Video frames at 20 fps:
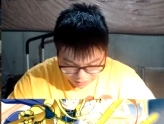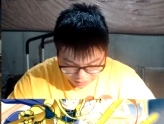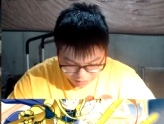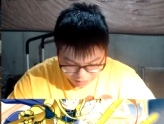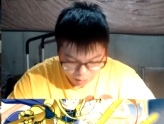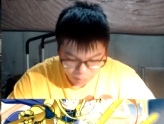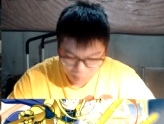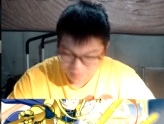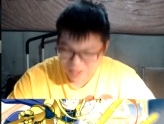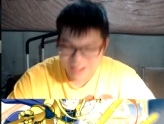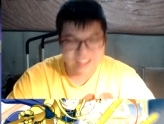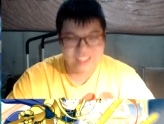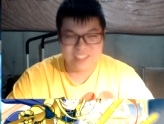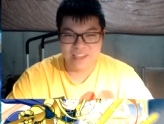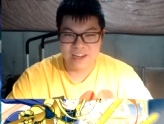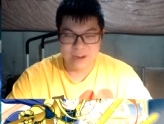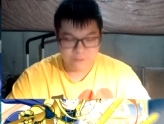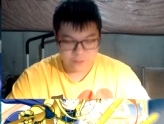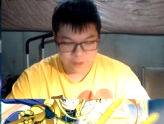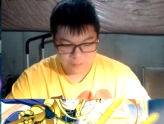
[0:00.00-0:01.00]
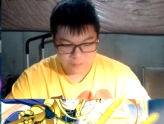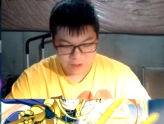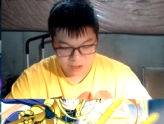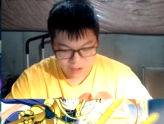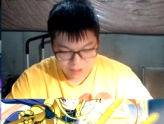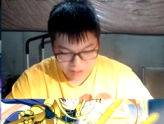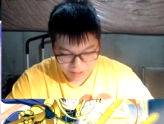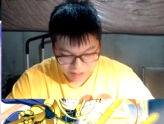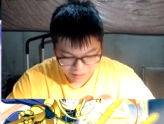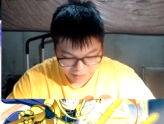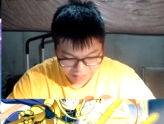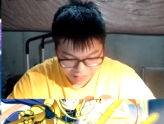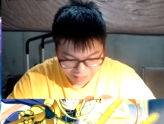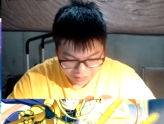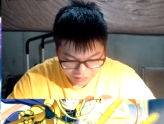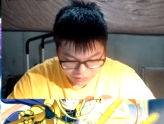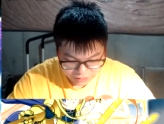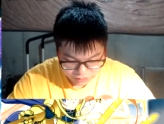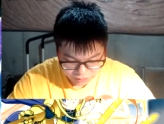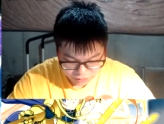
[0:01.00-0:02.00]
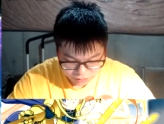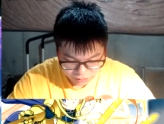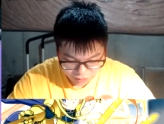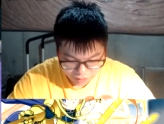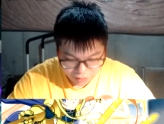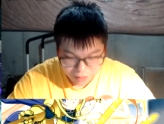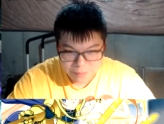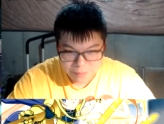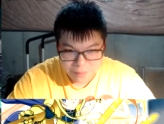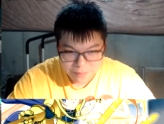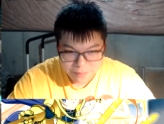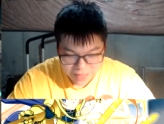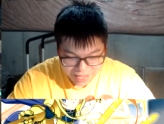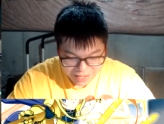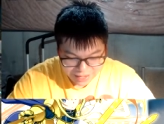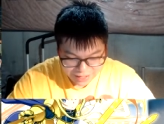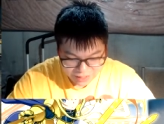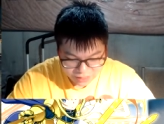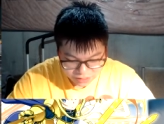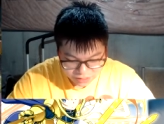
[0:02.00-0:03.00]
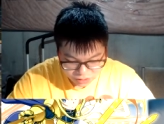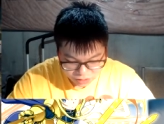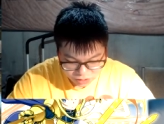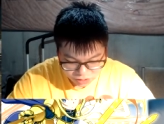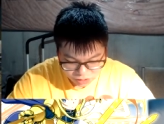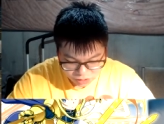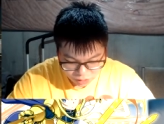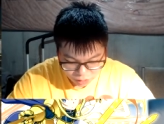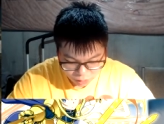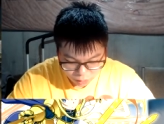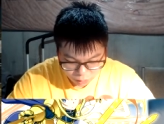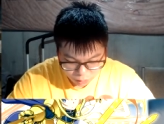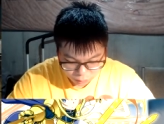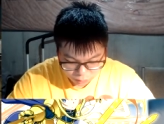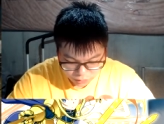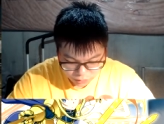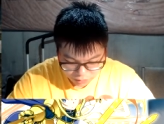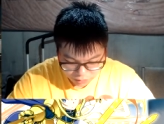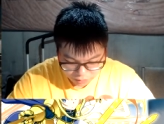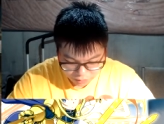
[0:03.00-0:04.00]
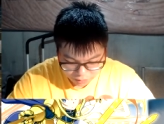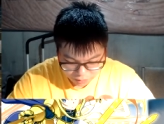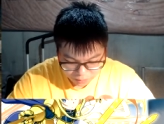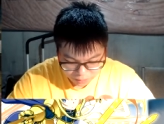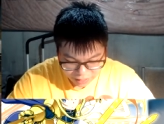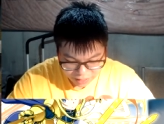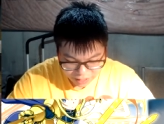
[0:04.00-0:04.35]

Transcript: Nope, he gets an iframe. Oh, that is dumb. That is so dumb.